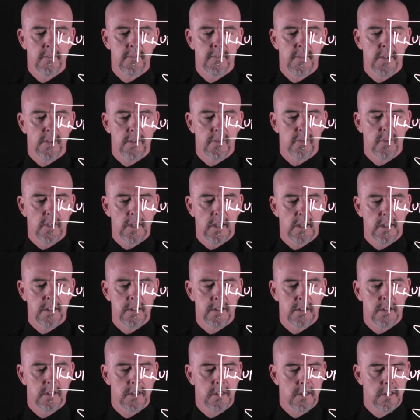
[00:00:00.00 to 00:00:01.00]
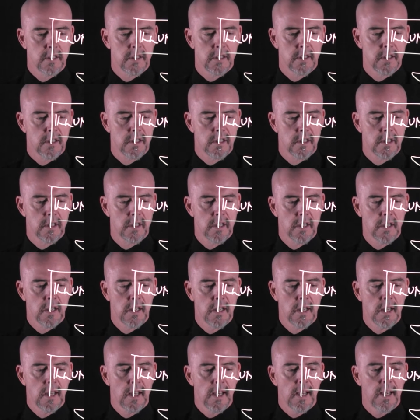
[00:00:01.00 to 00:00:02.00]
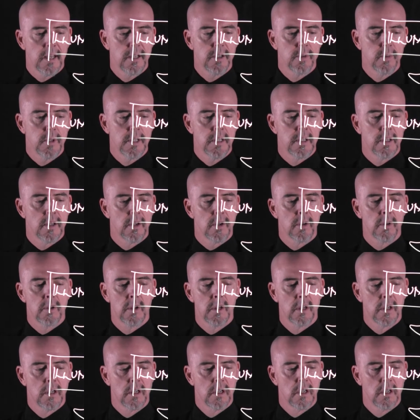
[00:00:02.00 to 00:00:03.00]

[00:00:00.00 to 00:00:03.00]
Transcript: Verification. How do we know